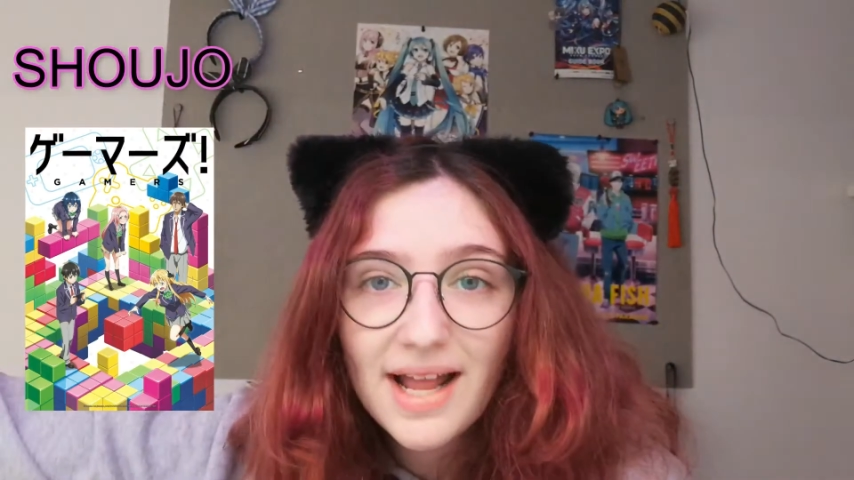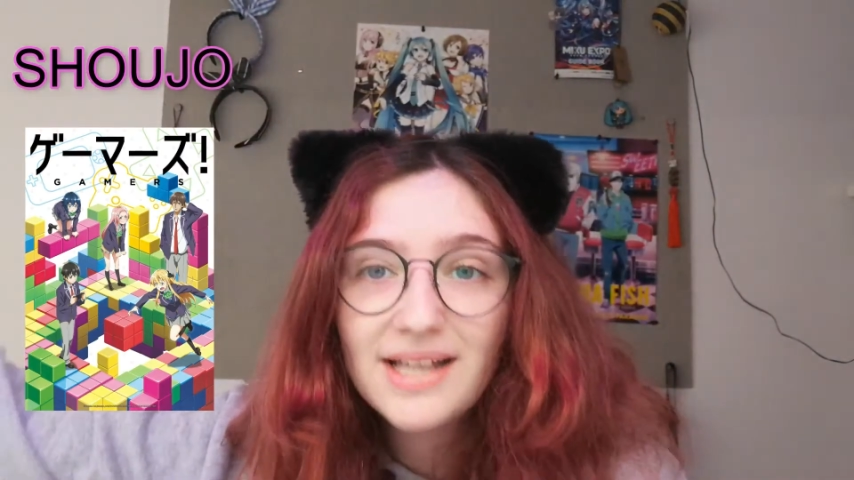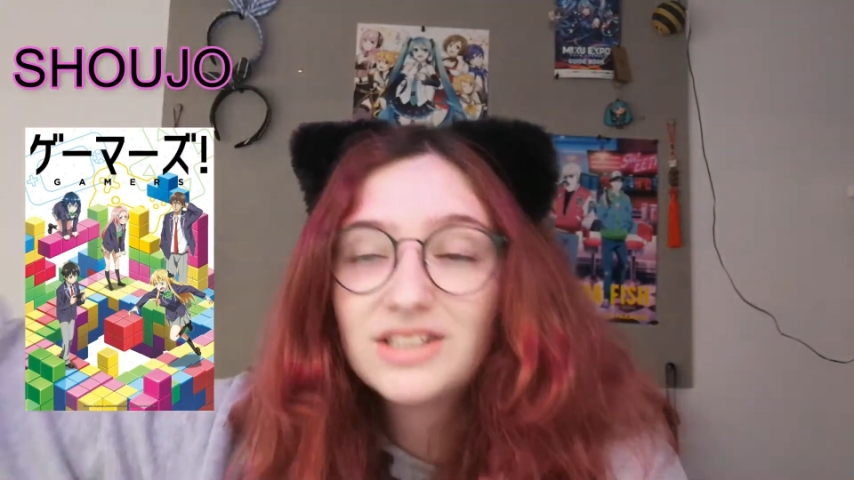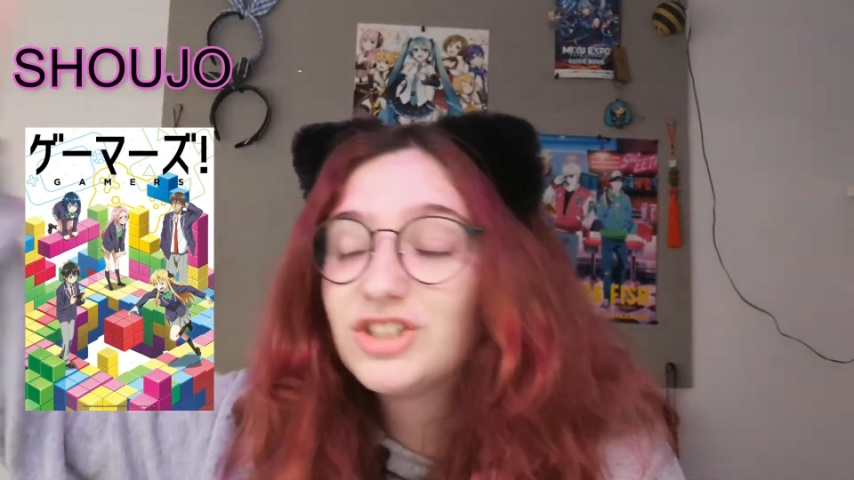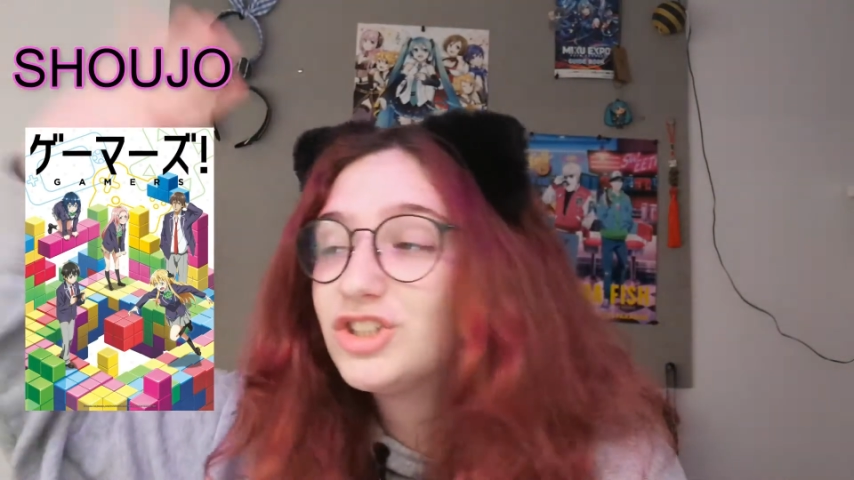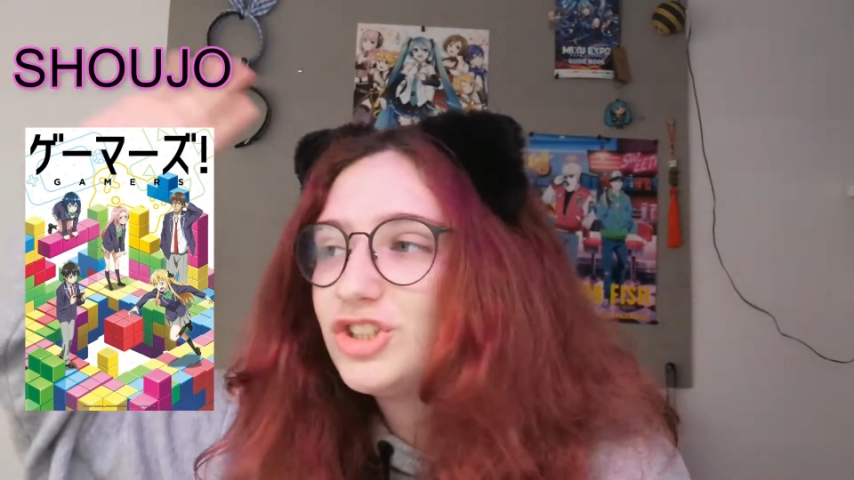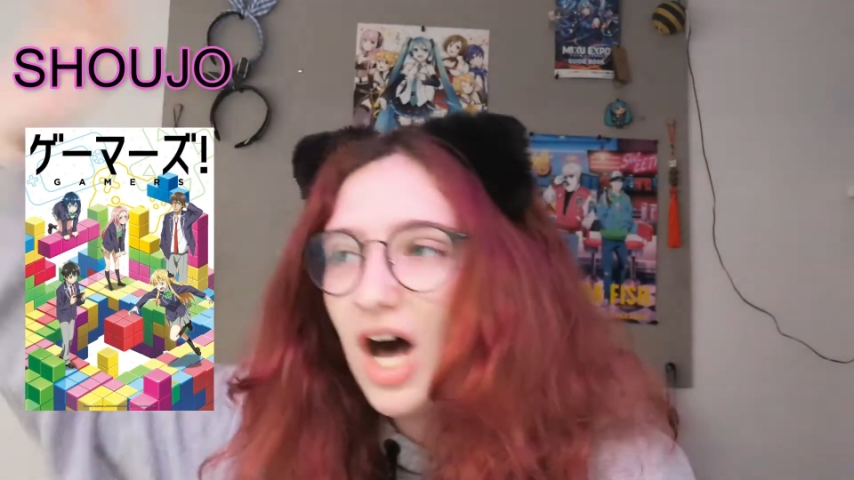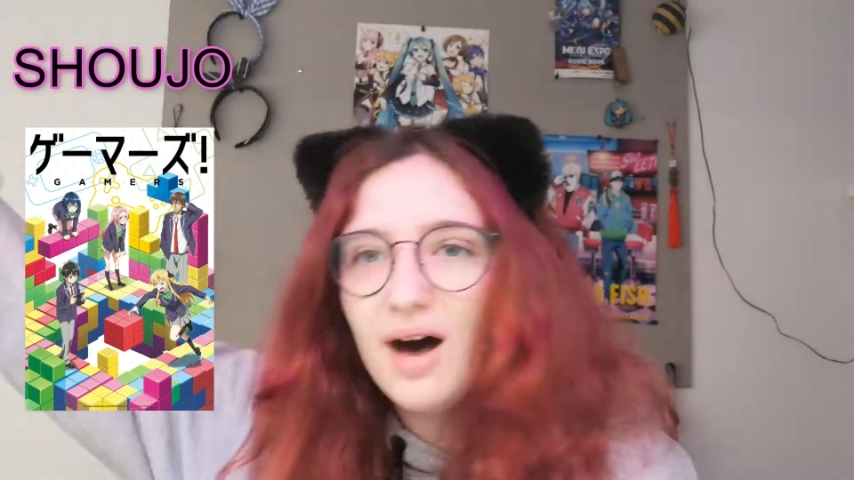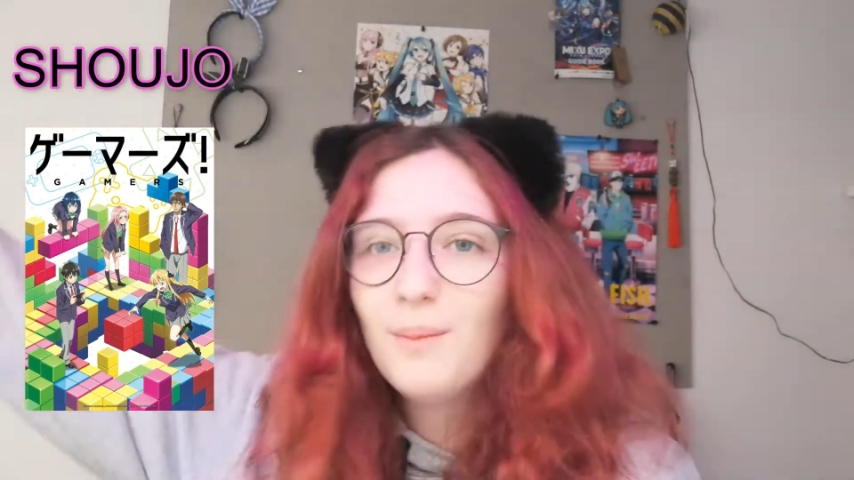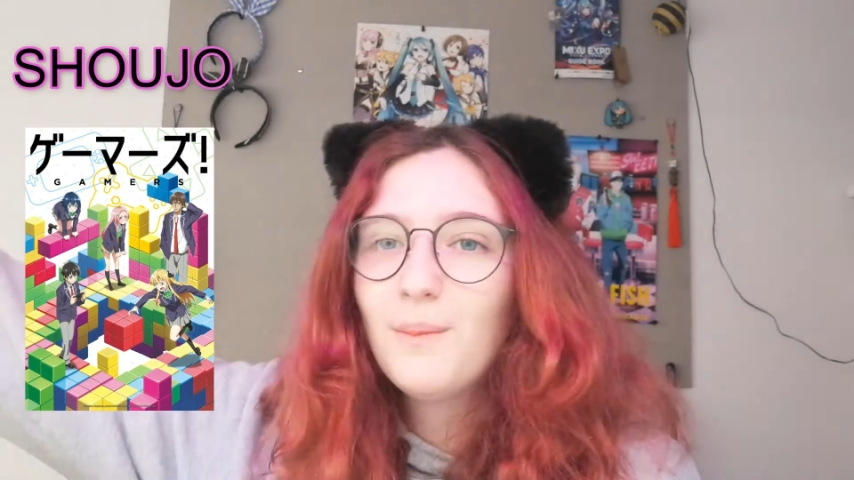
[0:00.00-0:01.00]
It's
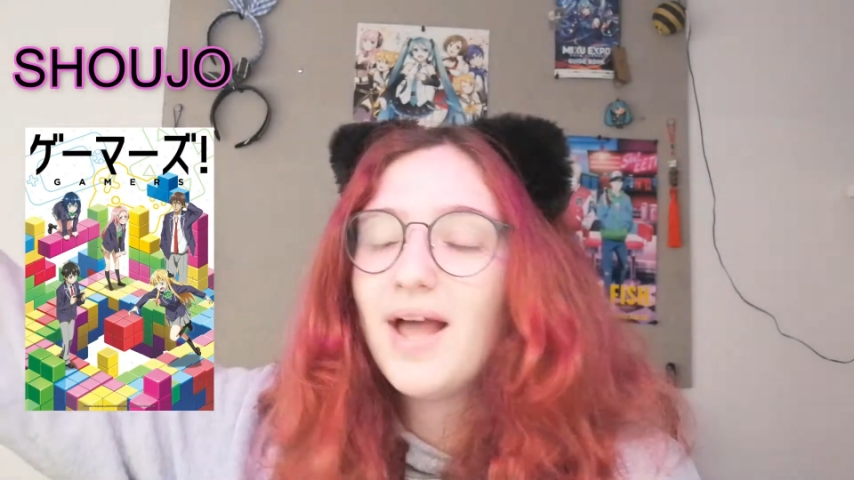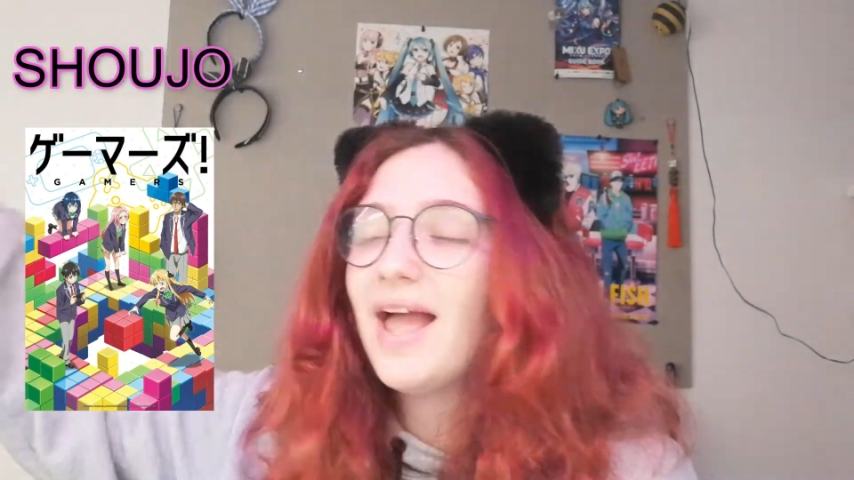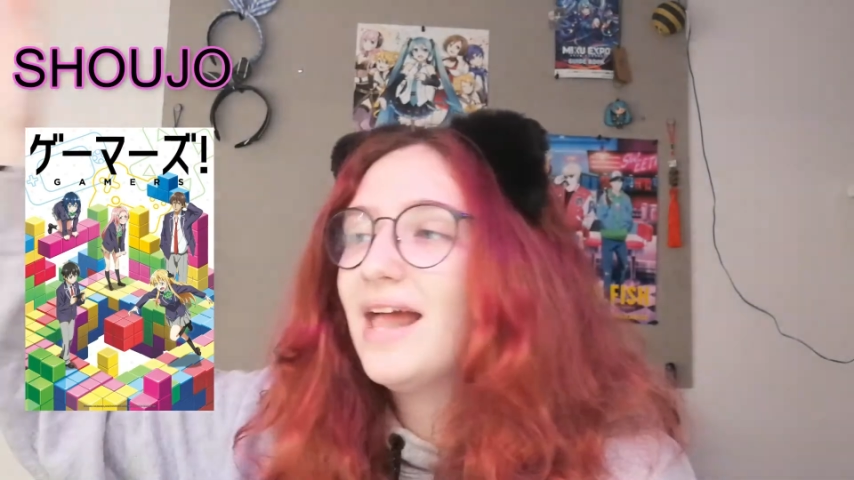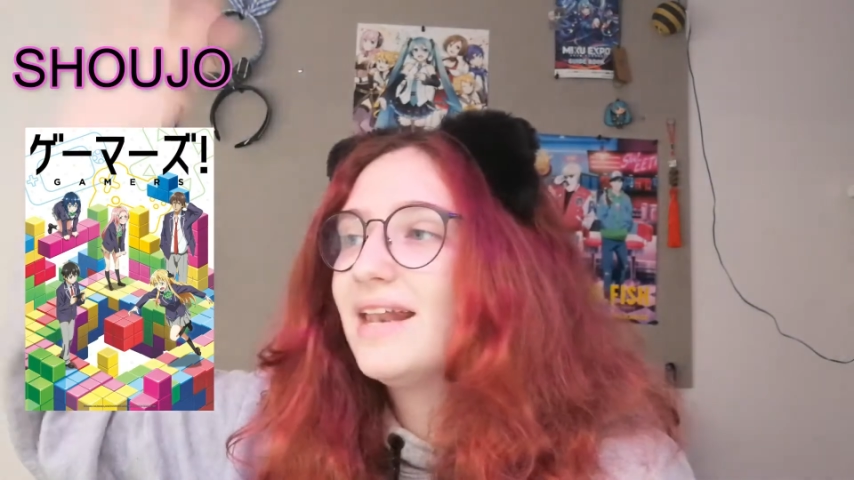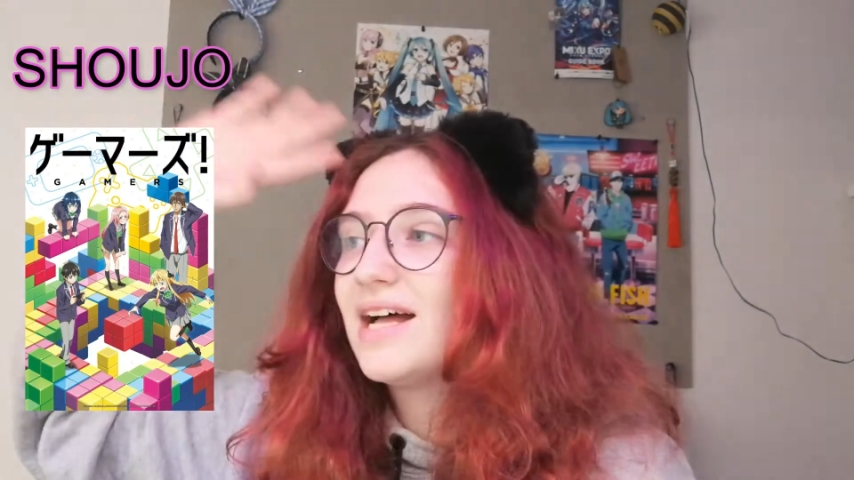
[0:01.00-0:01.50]
dumb, and